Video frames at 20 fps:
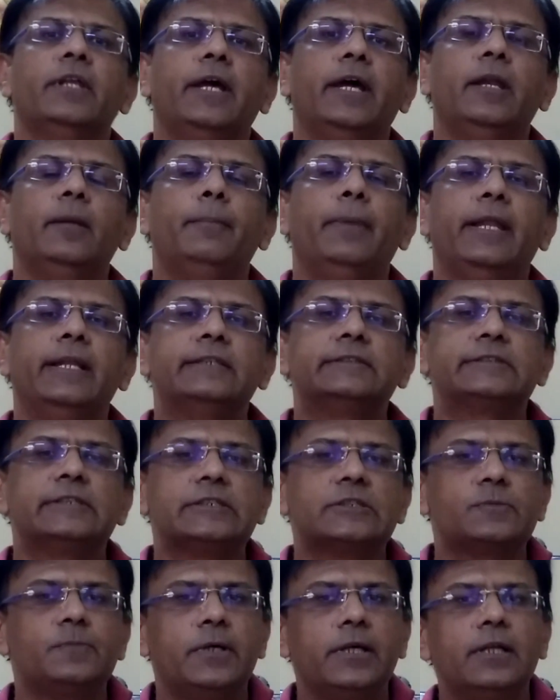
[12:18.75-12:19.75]
and
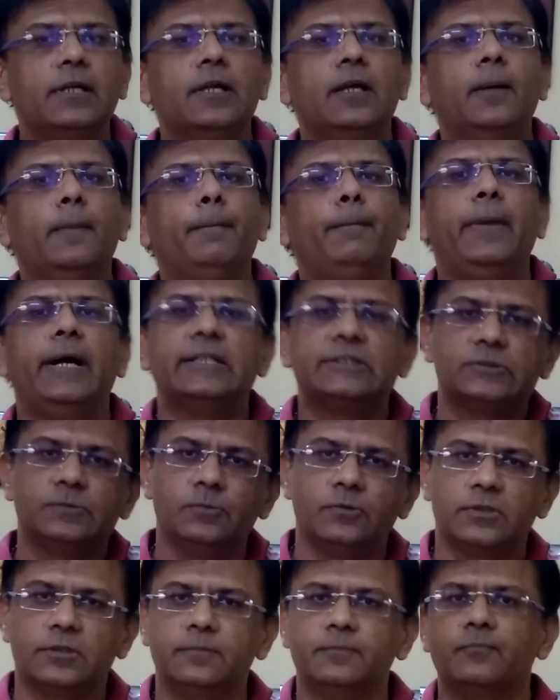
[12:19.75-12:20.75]
balances per
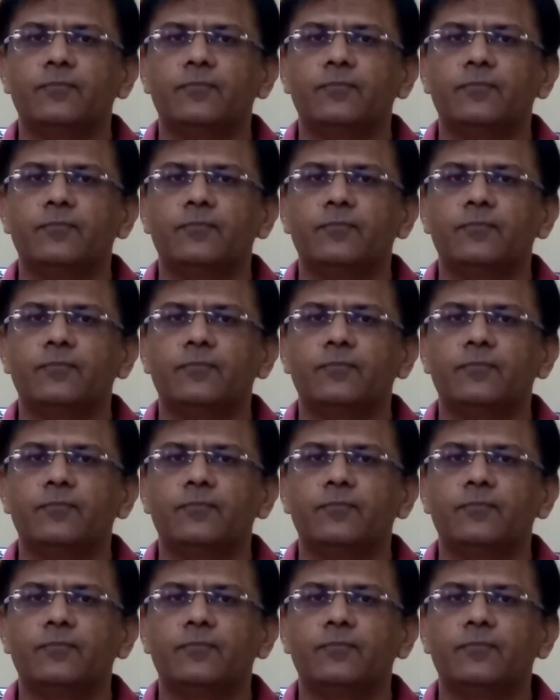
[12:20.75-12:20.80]
passbook.